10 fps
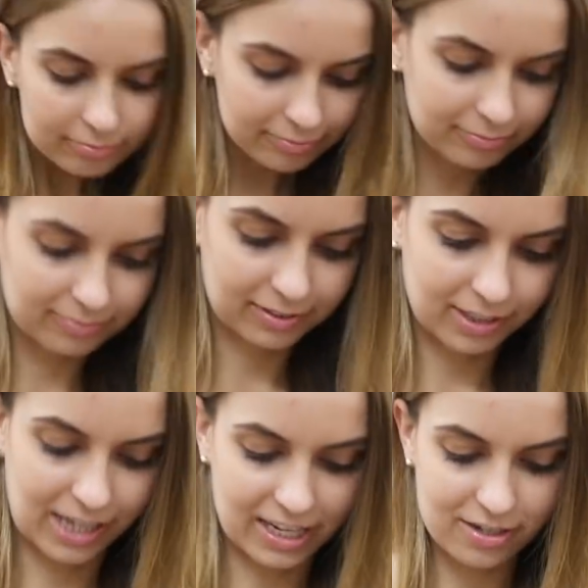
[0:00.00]
Put the shirt
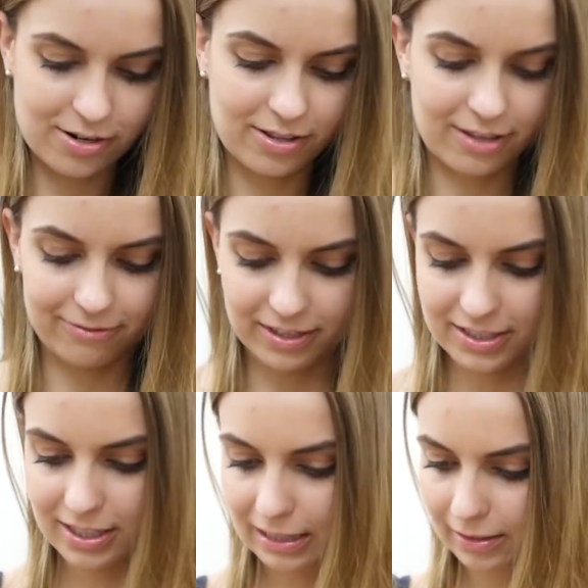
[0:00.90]
on. I want to see you wear it. Face.